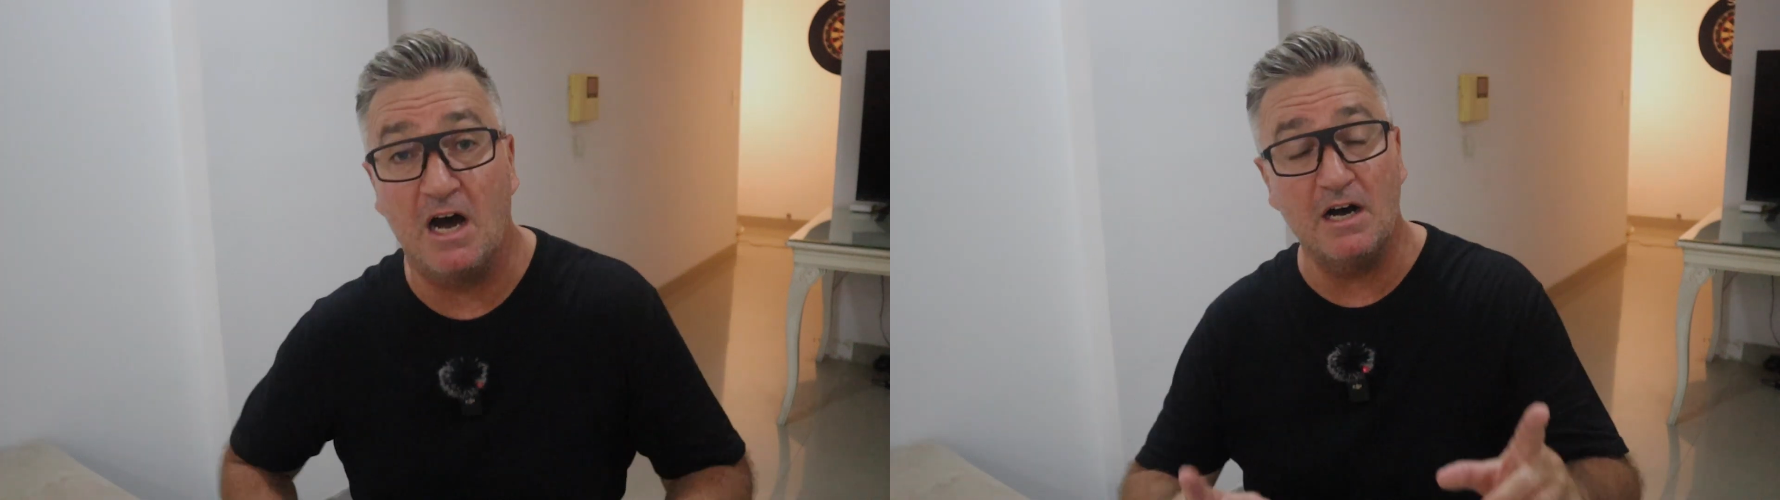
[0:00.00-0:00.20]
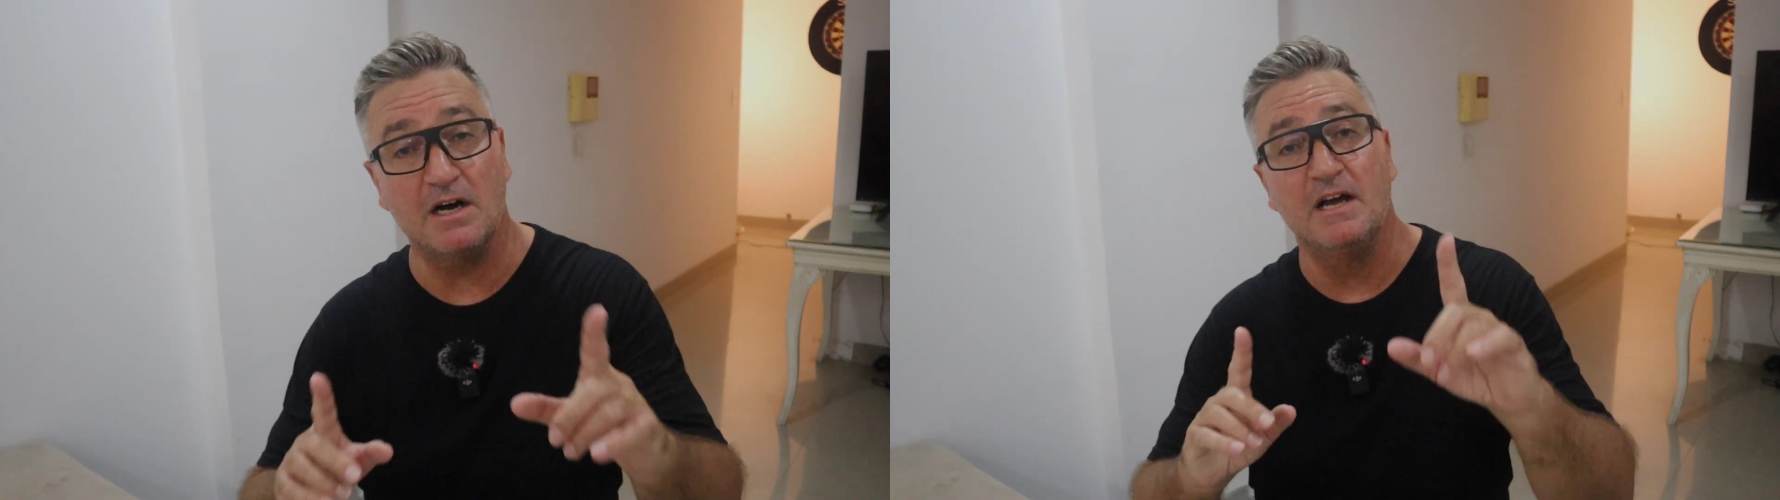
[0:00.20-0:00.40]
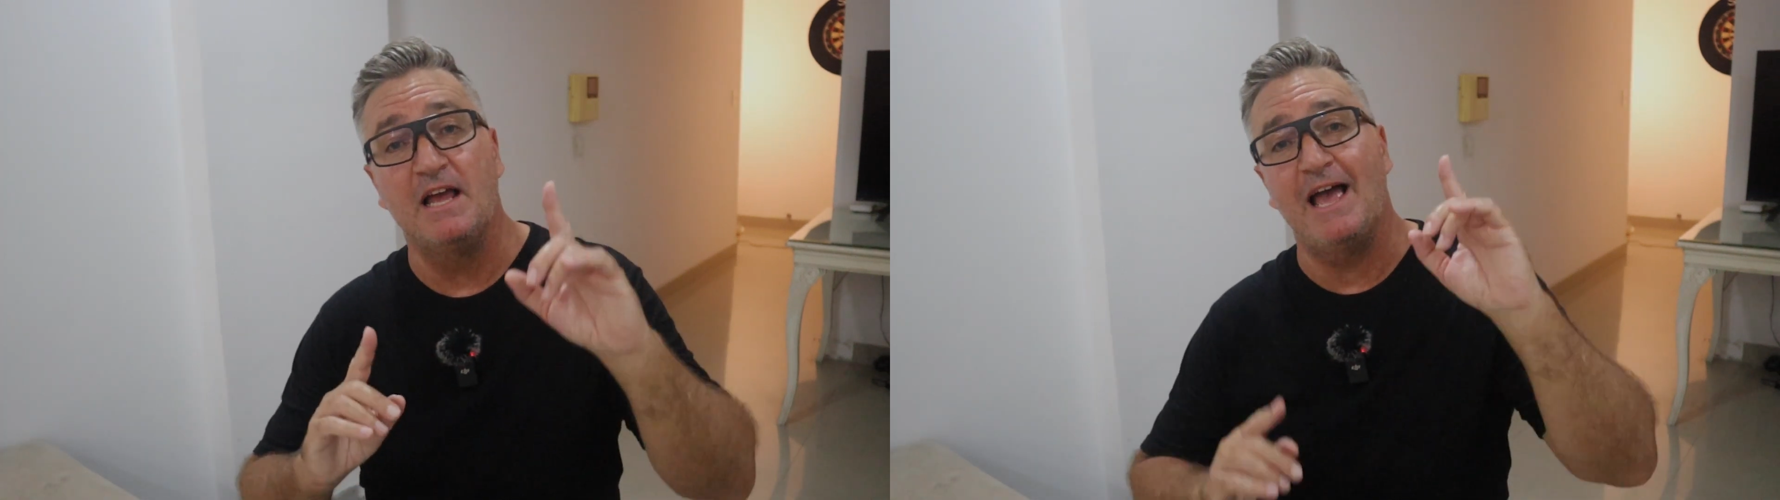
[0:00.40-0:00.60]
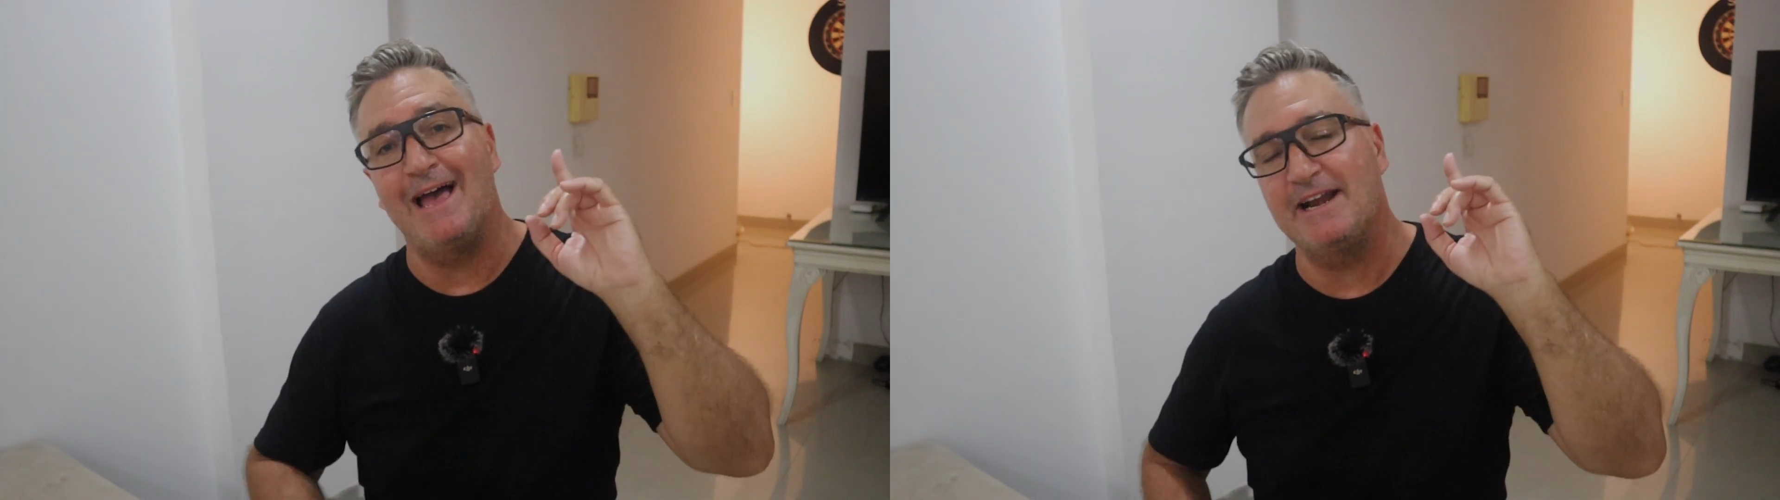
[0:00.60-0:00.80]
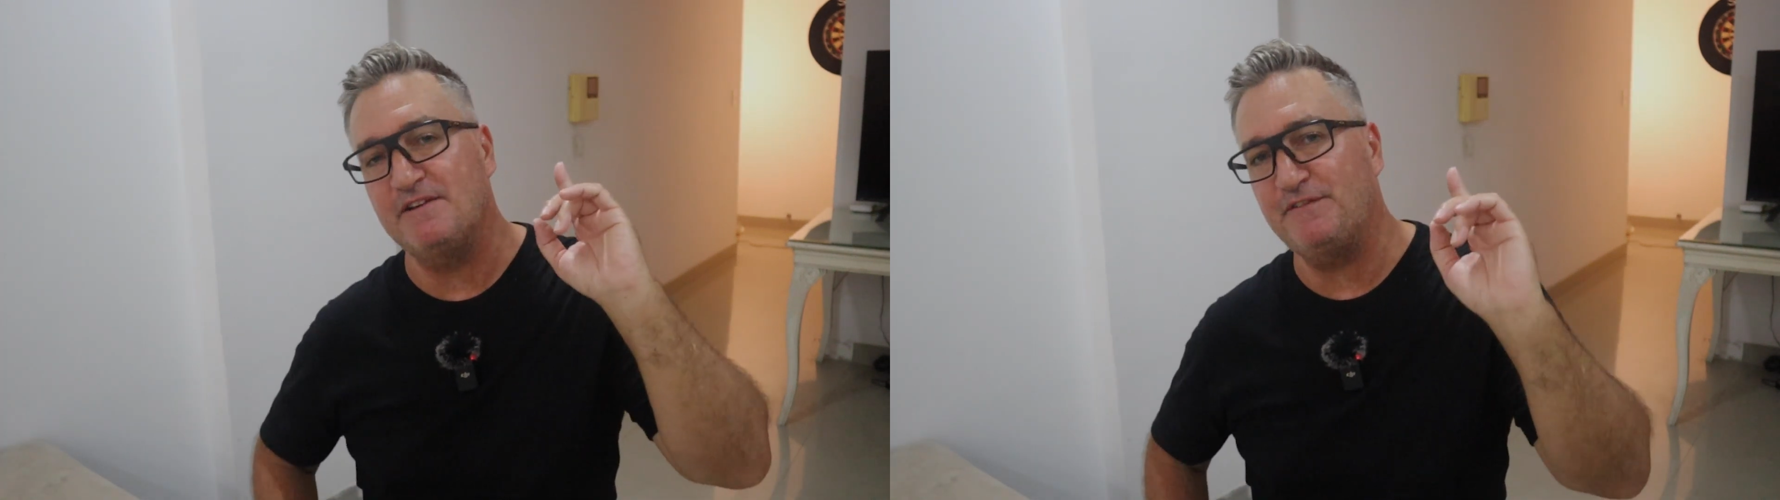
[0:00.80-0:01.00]

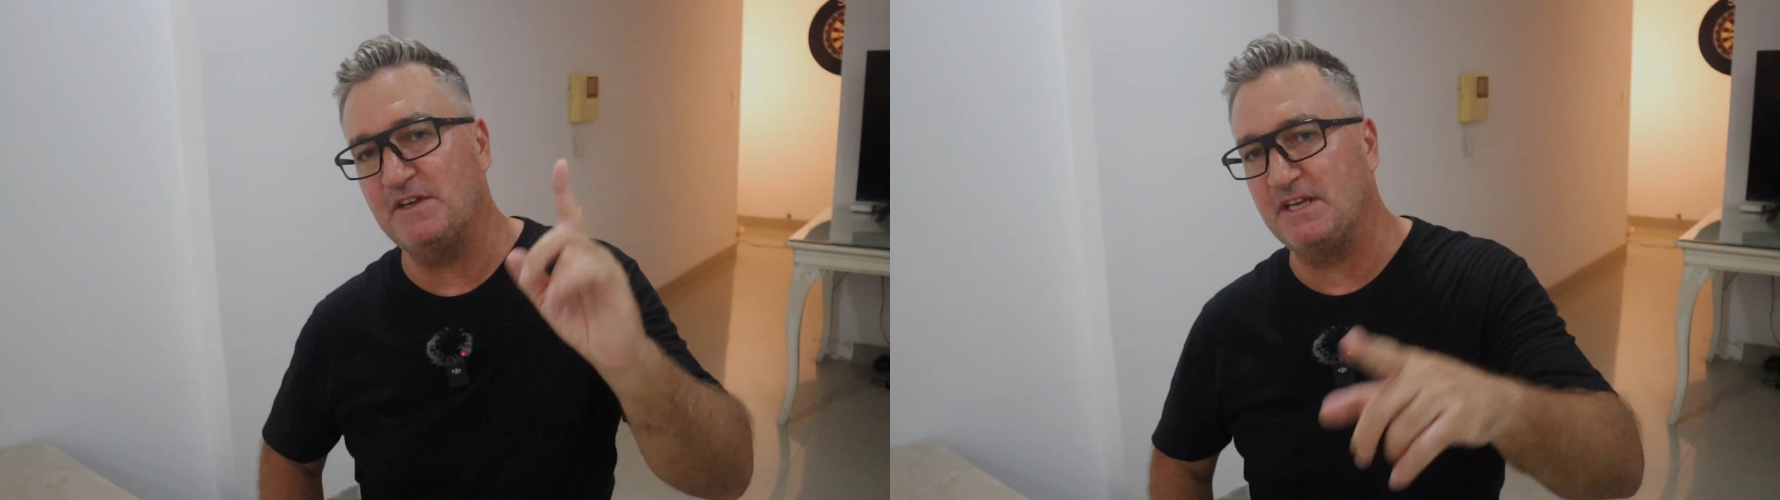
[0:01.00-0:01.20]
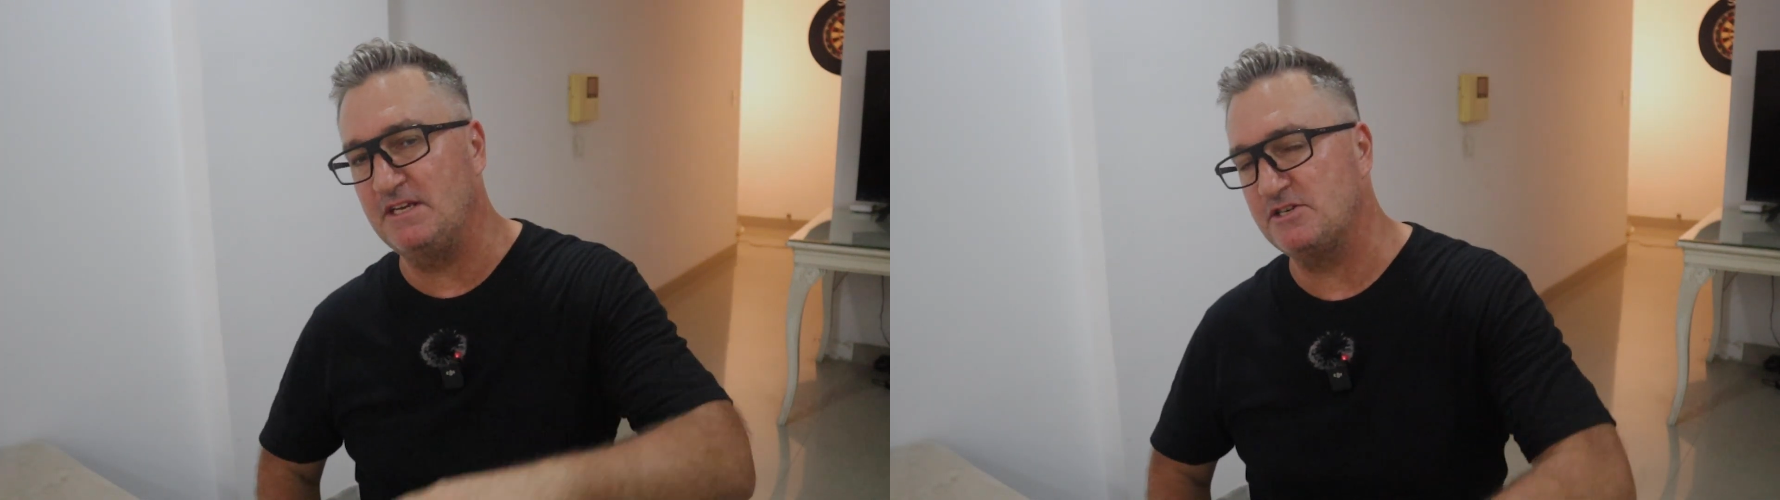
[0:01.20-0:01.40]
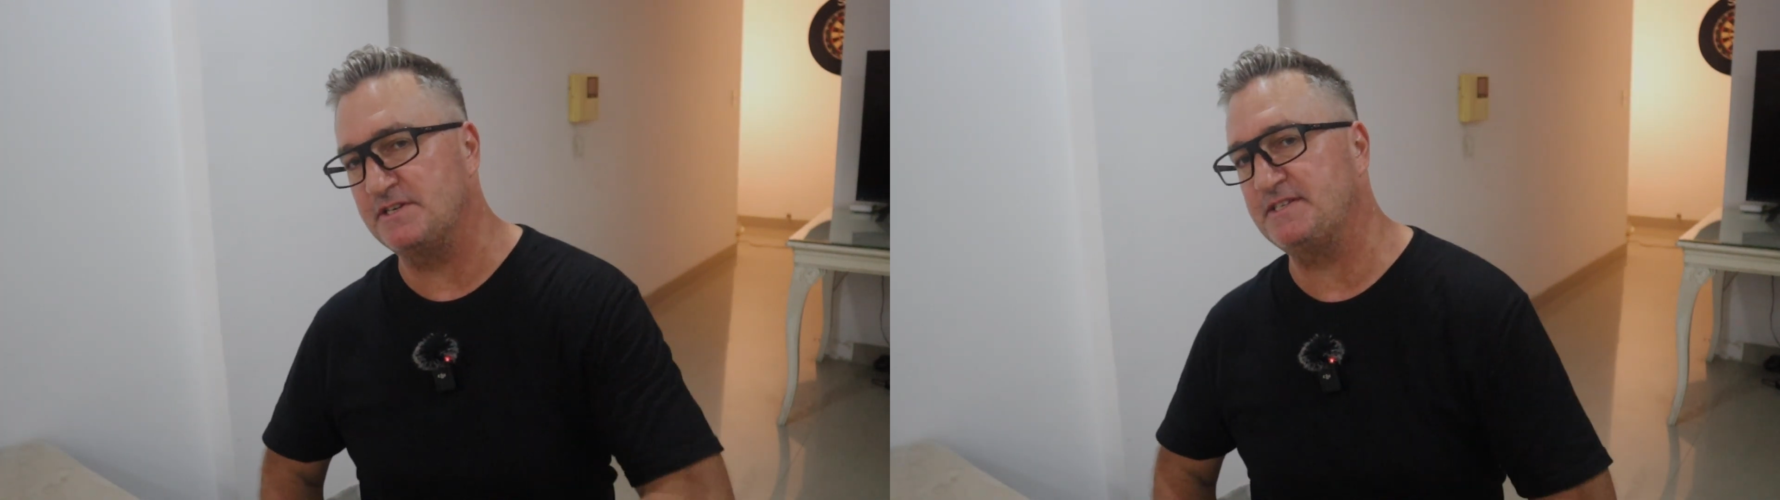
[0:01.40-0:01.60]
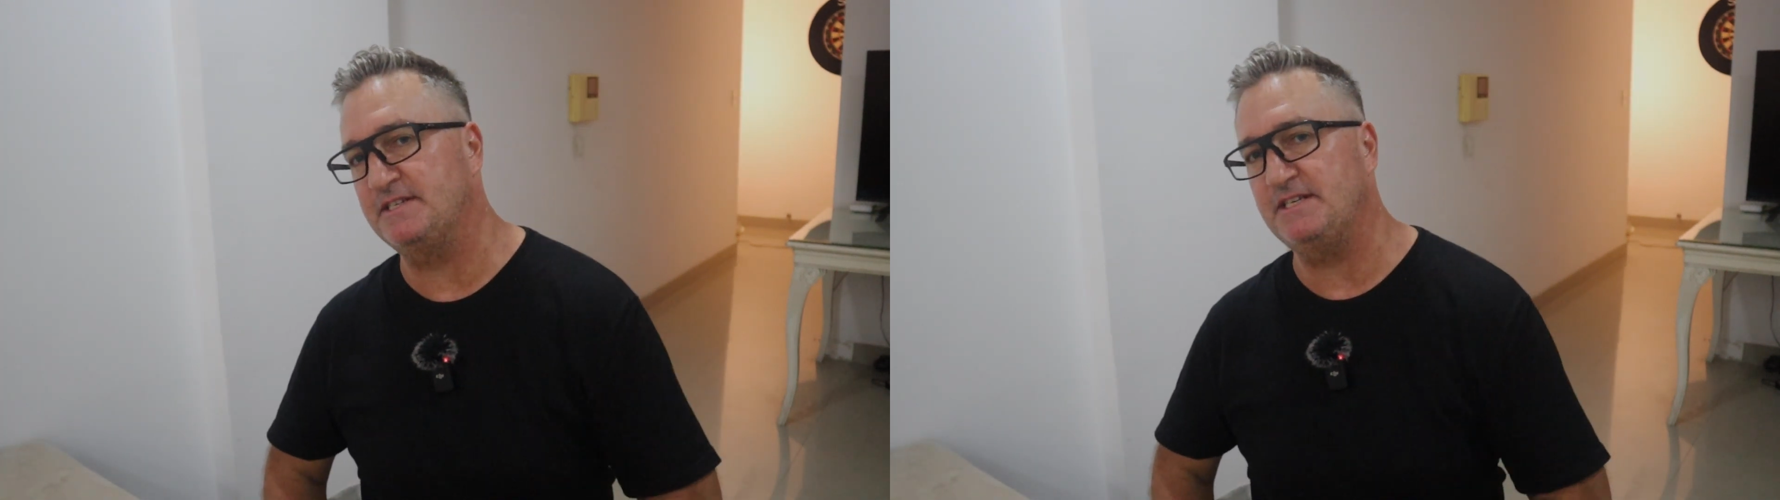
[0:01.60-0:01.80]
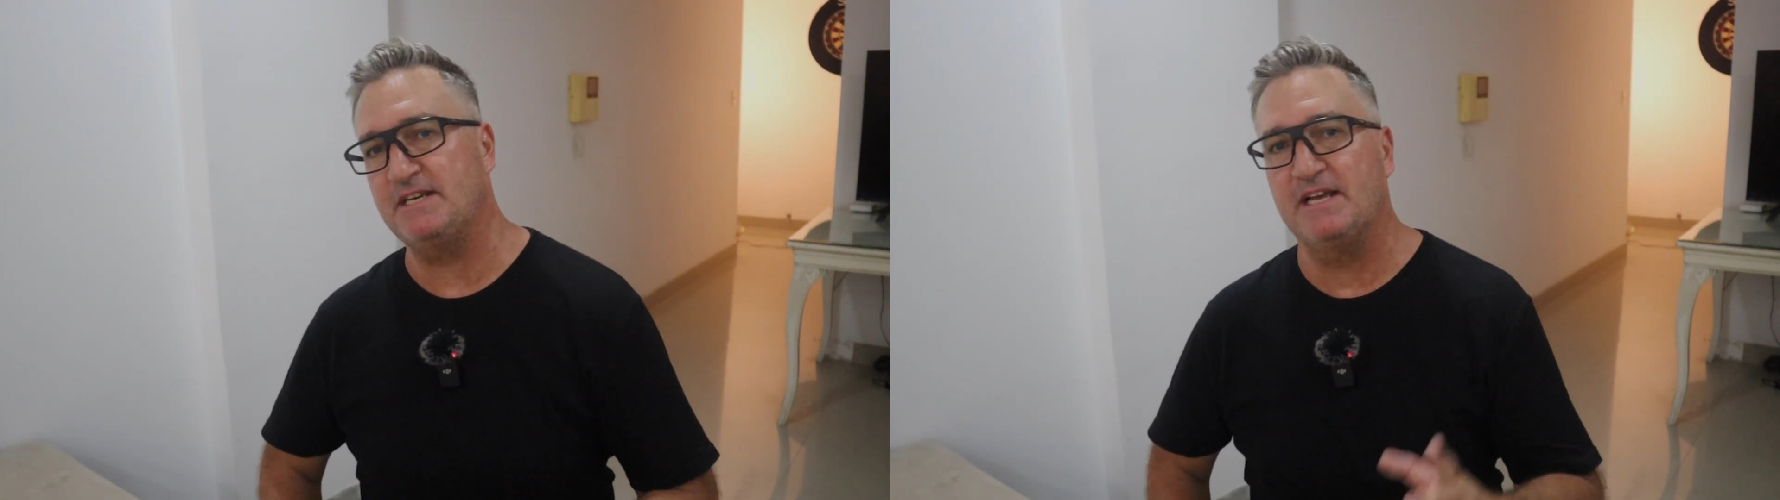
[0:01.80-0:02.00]
And if you're
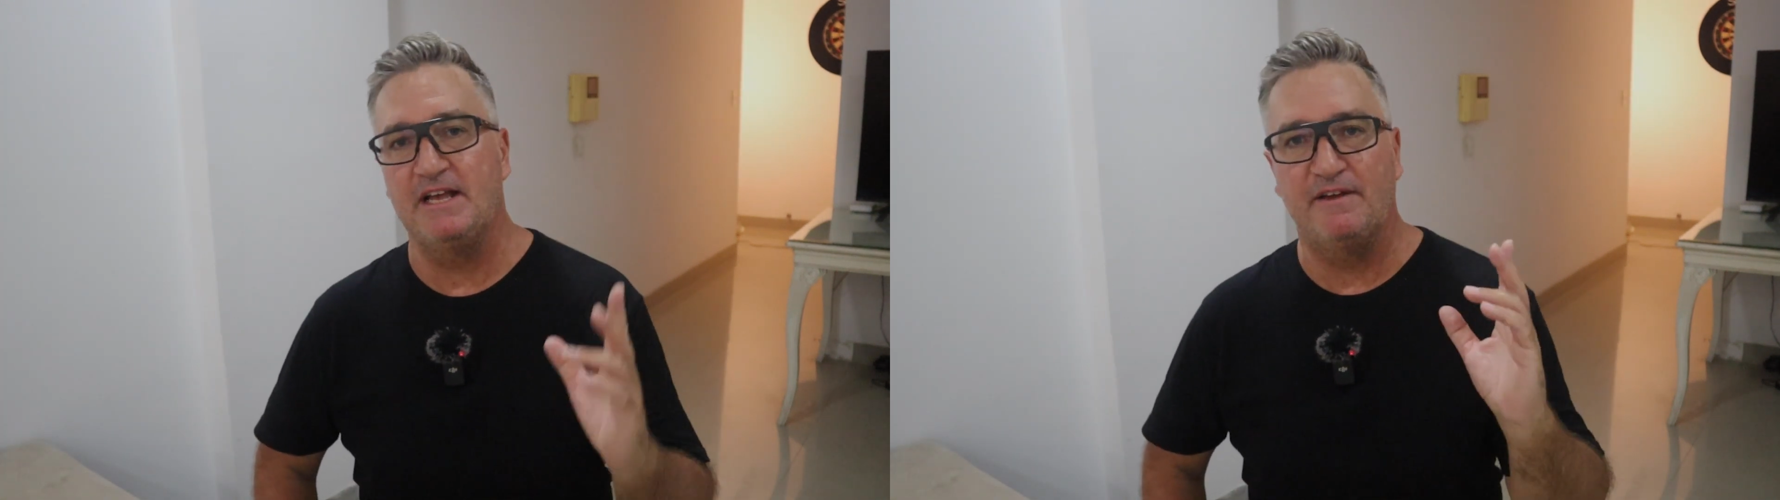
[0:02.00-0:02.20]
interested,